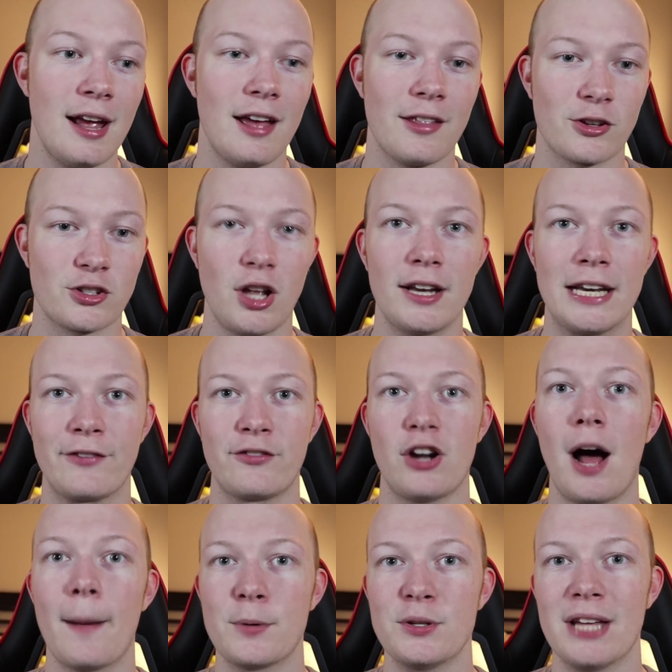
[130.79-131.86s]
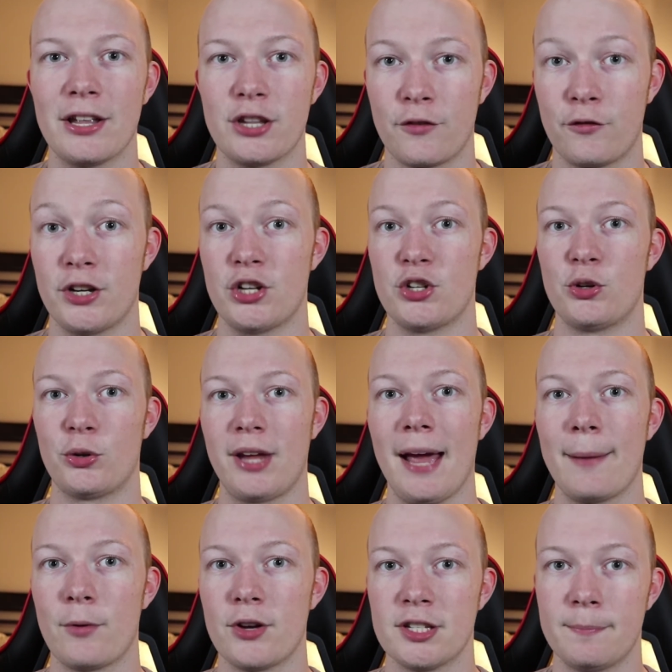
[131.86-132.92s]
There's a lot of different options out there for digital
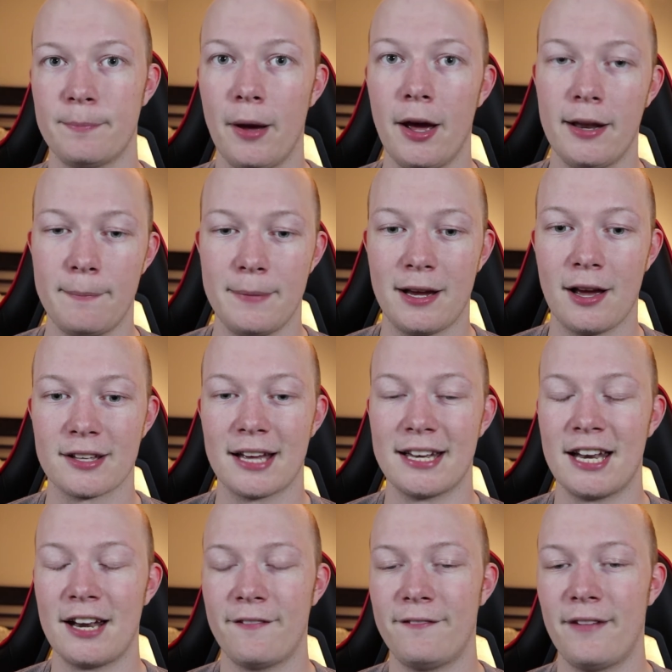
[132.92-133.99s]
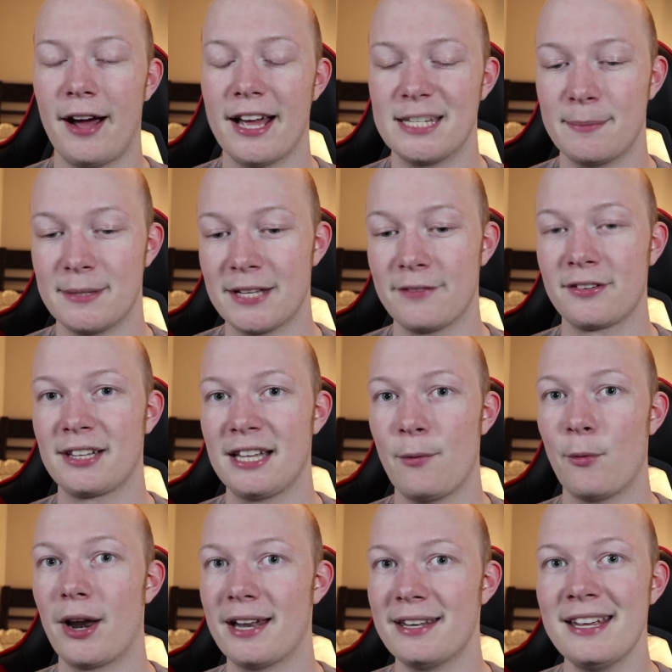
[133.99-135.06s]
cameras, but because I identified specifically
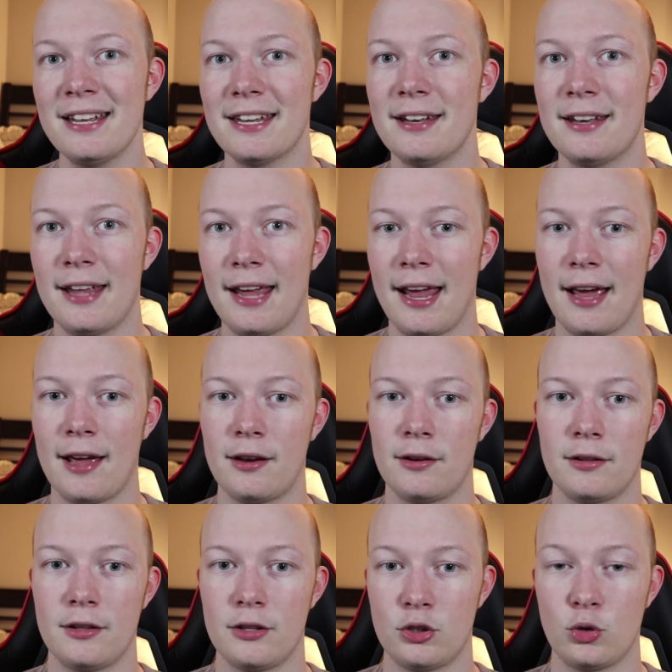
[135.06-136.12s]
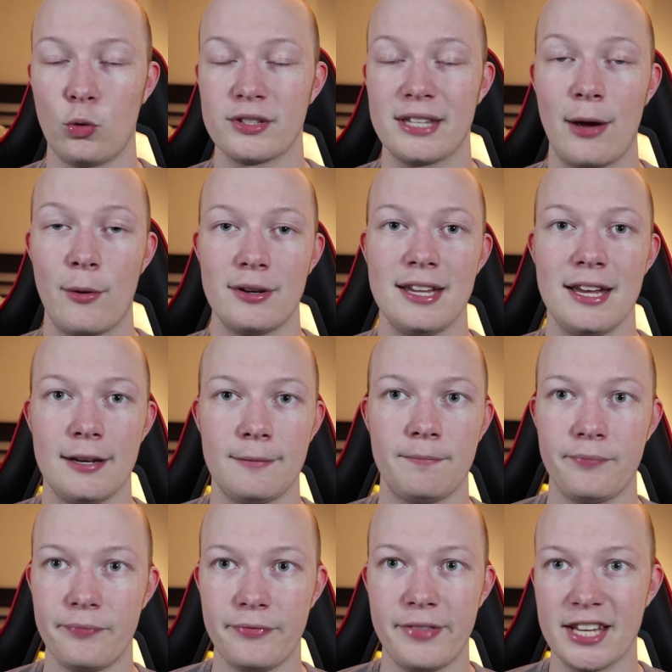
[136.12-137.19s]
what I needed and the tools that I would need,
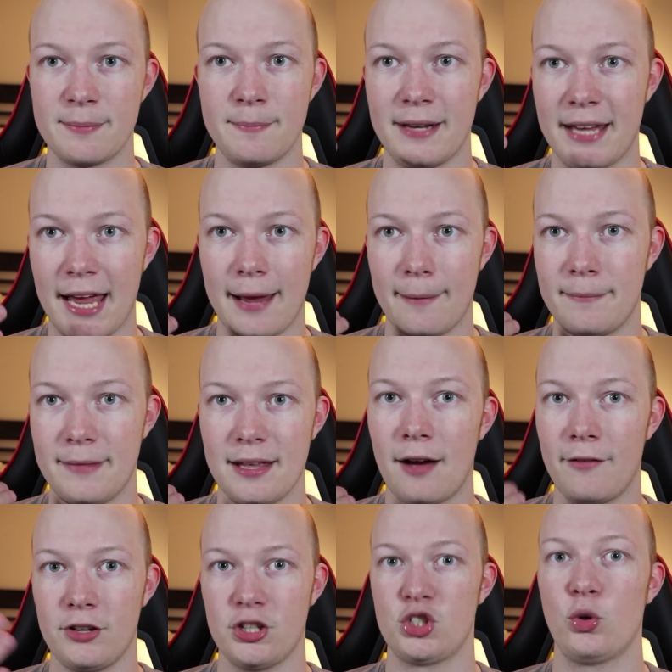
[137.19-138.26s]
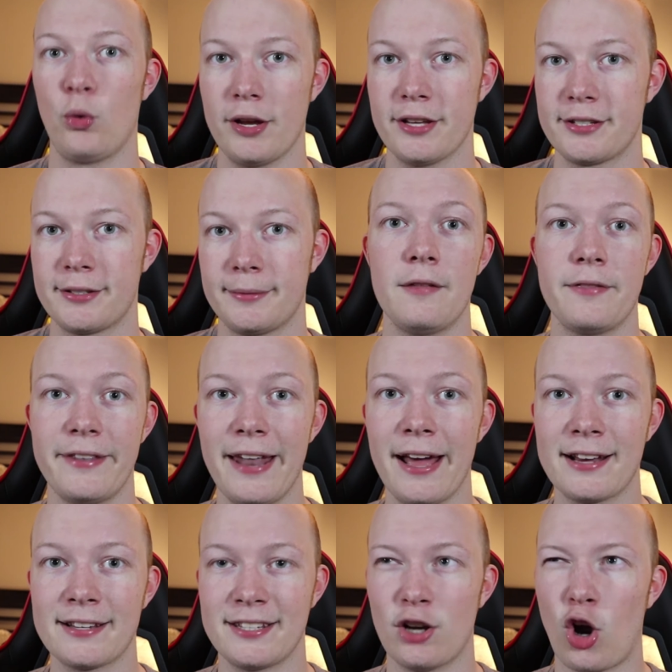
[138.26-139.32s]
this became the obvious choice. The
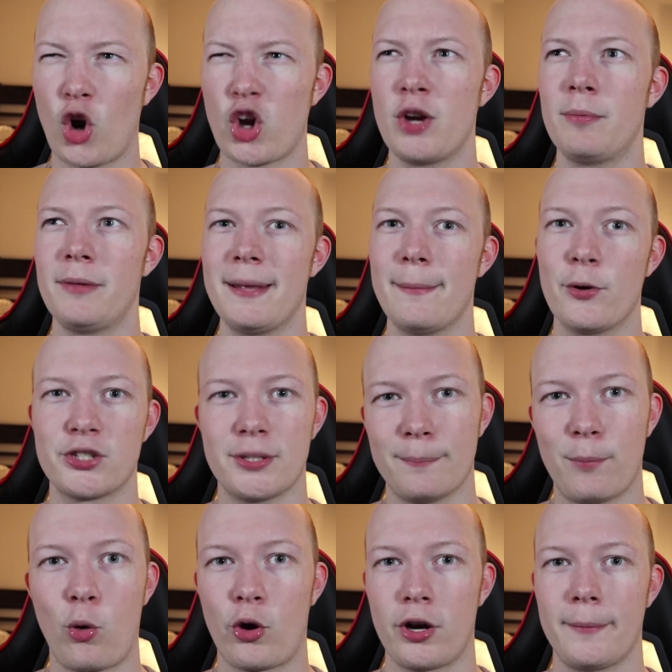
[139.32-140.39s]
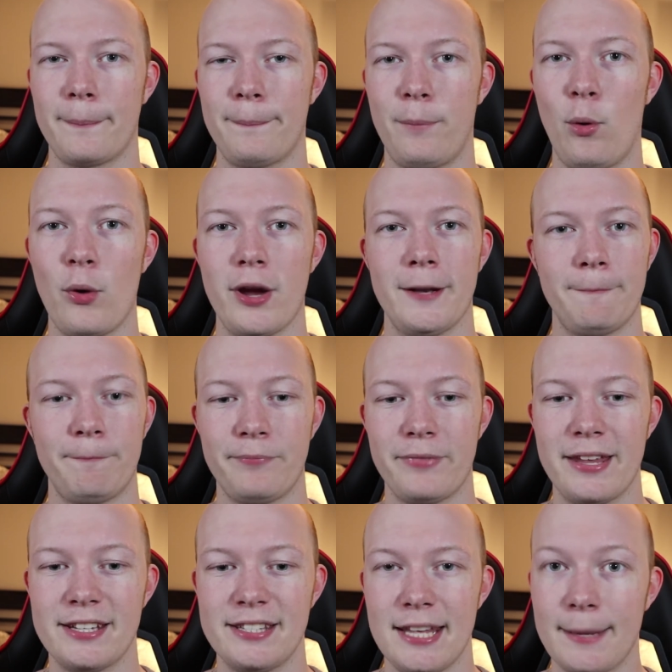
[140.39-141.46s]
next and arguably most important point
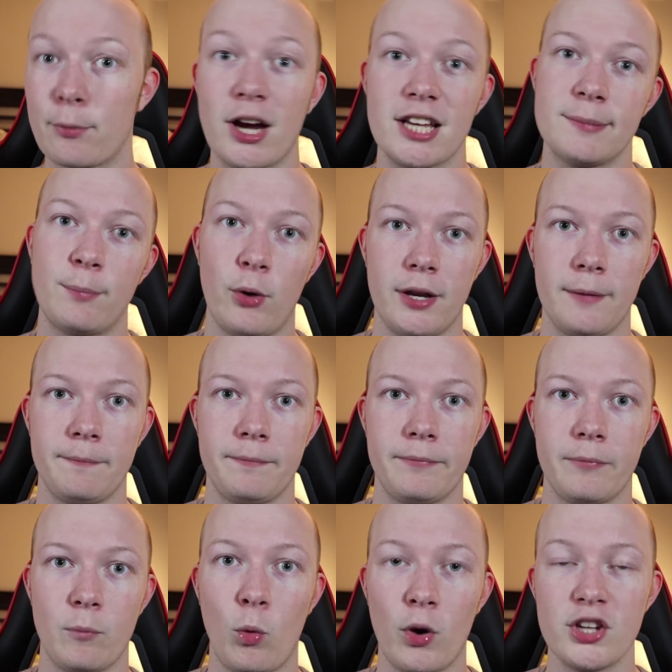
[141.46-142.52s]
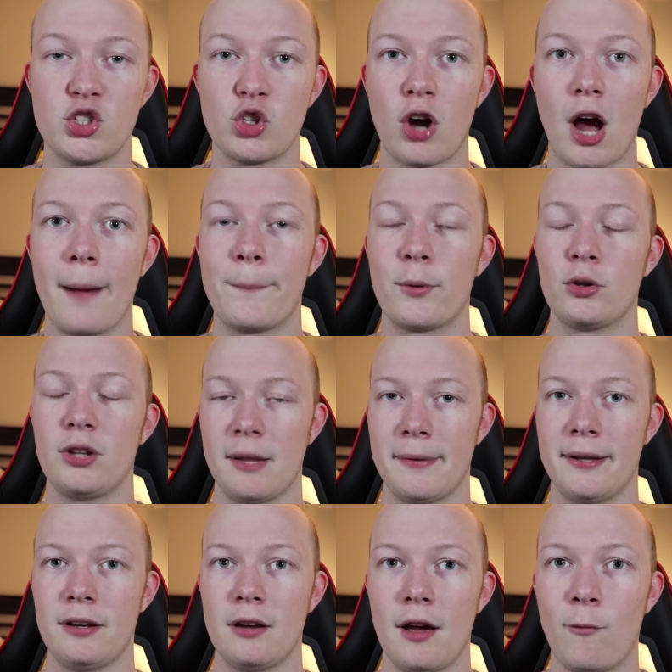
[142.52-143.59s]
is the price point. What is your upper
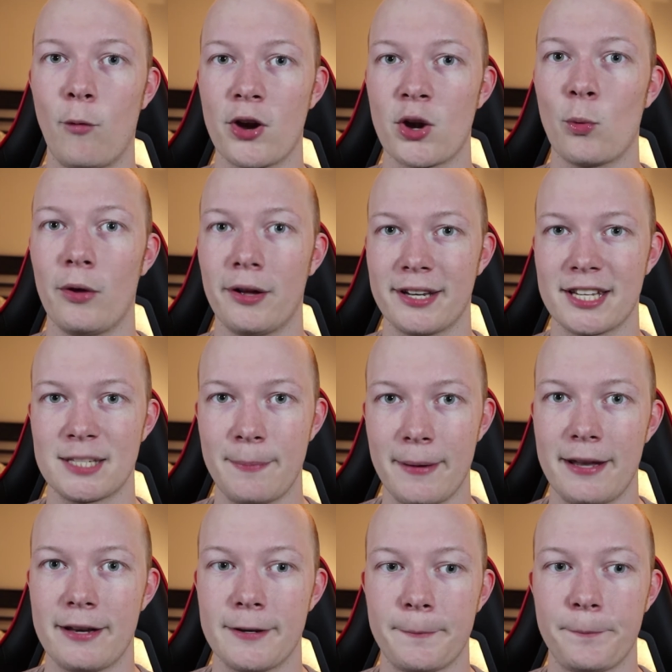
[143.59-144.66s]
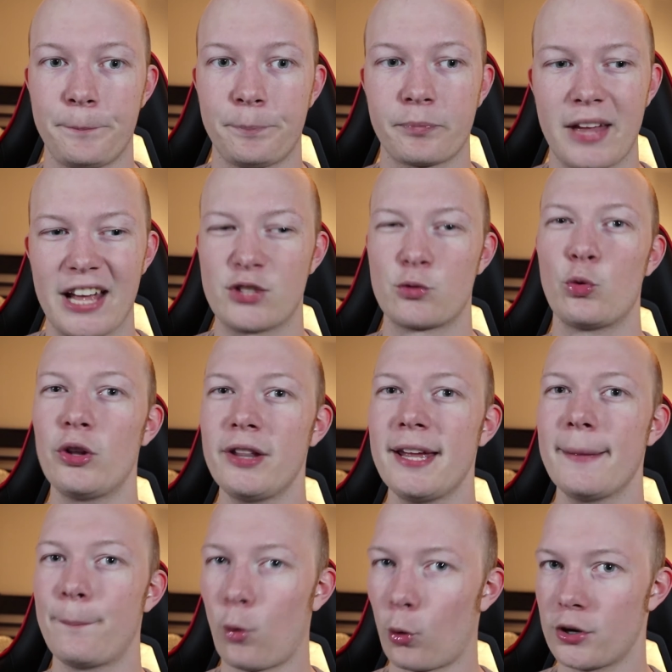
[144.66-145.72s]
limit of what you're willing to spend? It's really
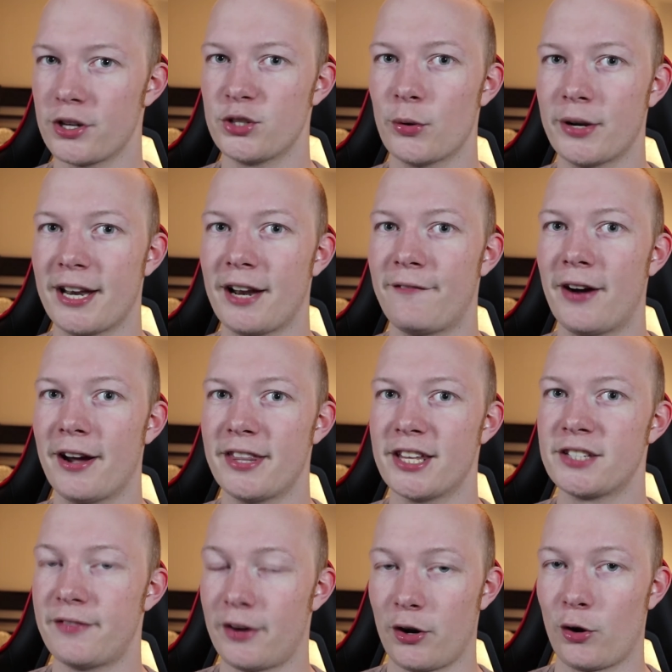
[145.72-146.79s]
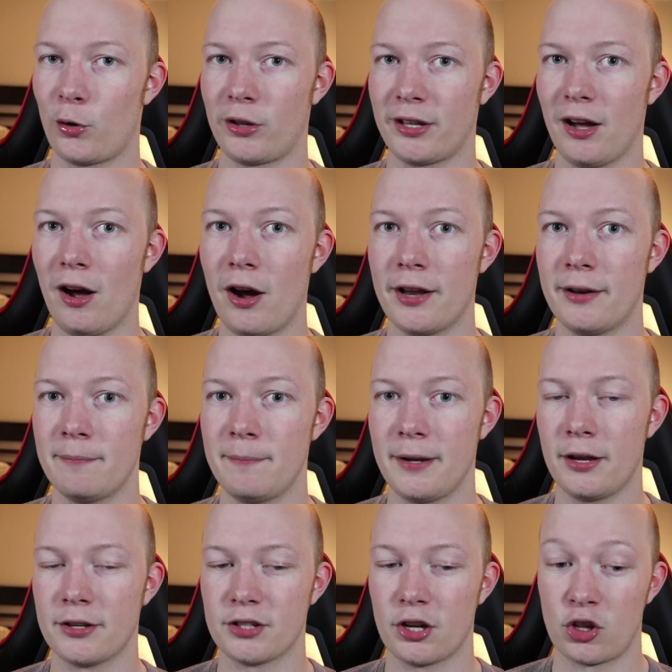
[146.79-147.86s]
important to identify this very early on
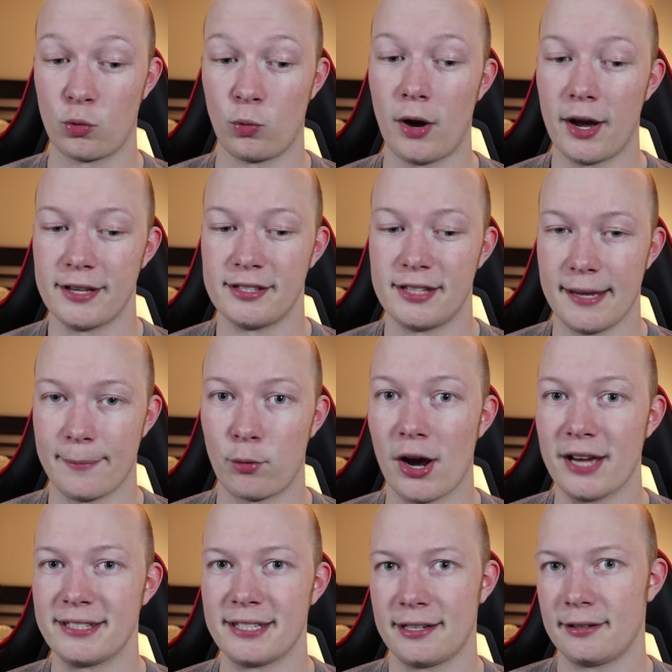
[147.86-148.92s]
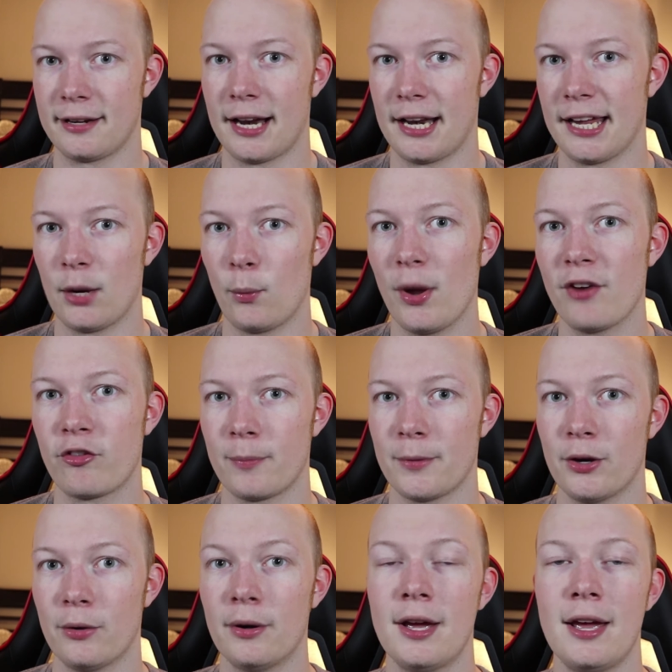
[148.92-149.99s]
because otherwise the price can kind of get away from
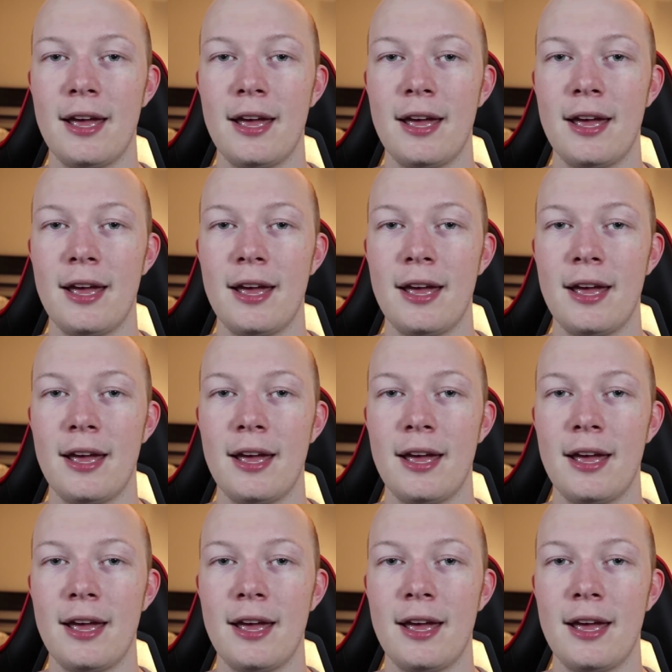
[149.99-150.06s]
you.